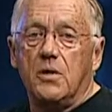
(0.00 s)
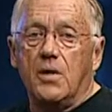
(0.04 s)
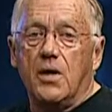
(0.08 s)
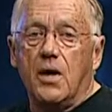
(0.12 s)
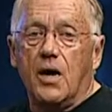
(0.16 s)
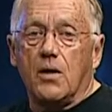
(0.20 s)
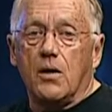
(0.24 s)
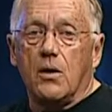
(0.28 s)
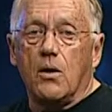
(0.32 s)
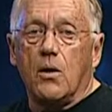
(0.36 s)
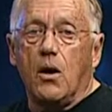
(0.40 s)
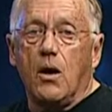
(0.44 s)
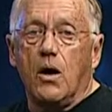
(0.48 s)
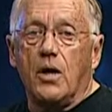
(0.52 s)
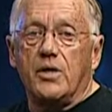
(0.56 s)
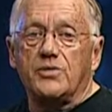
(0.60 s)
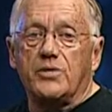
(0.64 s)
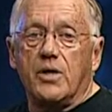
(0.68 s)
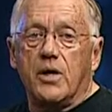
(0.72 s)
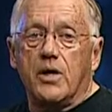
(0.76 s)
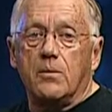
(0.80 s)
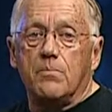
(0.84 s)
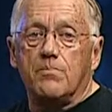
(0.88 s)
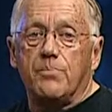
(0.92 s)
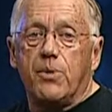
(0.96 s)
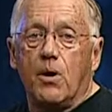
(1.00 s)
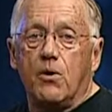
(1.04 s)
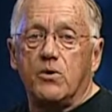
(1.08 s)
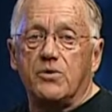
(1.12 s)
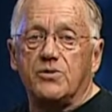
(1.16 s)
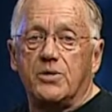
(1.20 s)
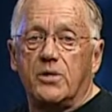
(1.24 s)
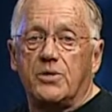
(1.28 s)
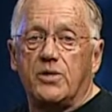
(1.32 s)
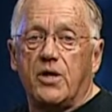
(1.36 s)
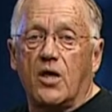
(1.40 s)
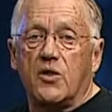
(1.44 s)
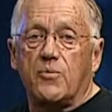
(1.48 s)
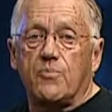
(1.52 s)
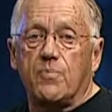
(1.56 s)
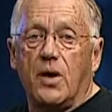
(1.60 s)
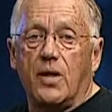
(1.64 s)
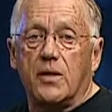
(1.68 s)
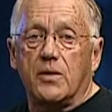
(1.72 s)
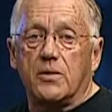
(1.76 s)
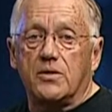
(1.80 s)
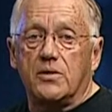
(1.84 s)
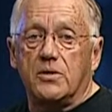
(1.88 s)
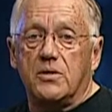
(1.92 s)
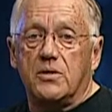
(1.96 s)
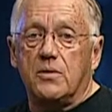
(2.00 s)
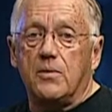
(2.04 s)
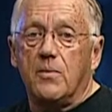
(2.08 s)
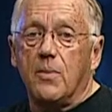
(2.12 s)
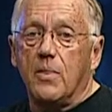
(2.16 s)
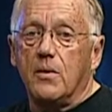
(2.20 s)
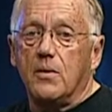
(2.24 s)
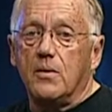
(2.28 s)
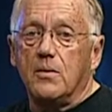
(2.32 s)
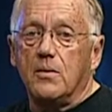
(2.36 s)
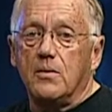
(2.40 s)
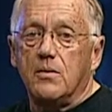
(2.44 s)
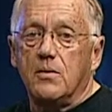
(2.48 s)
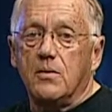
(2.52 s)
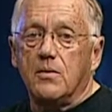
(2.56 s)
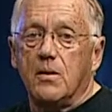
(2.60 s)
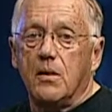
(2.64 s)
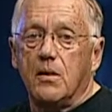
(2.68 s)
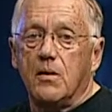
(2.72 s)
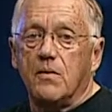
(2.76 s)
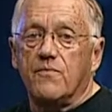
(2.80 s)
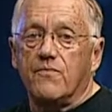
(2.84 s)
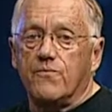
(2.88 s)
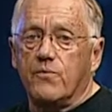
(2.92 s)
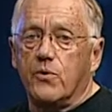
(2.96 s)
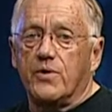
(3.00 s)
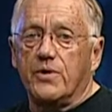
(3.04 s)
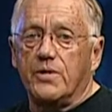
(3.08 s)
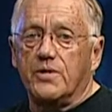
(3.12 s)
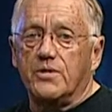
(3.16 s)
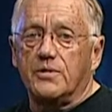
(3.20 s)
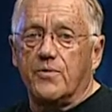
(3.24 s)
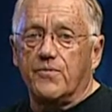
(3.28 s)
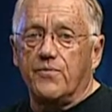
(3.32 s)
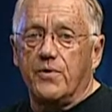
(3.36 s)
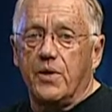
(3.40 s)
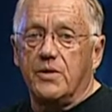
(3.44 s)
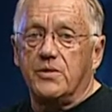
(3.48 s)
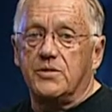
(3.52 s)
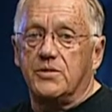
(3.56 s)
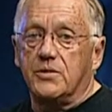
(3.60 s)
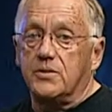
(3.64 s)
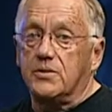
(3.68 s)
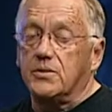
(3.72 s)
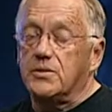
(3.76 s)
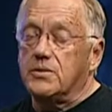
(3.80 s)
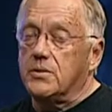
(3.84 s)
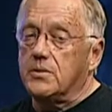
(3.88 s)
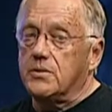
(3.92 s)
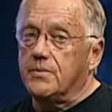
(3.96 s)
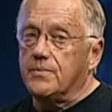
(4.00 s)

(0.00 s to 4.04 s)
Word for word: had laws that imposed the death penalty uh, for these offenses.